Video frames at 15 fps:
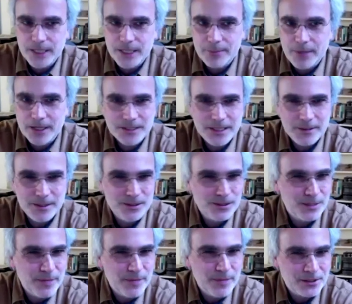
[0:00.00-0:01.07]
I'm not gonna say it don't
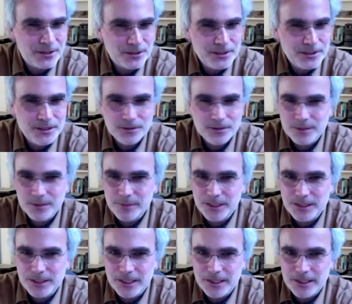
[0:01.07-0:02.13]
come naturally to him,
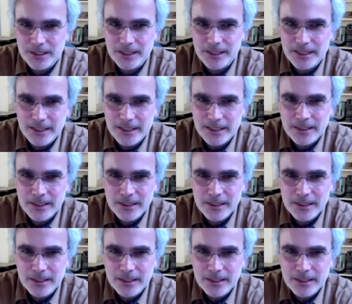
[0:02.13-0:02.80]
because I think they did.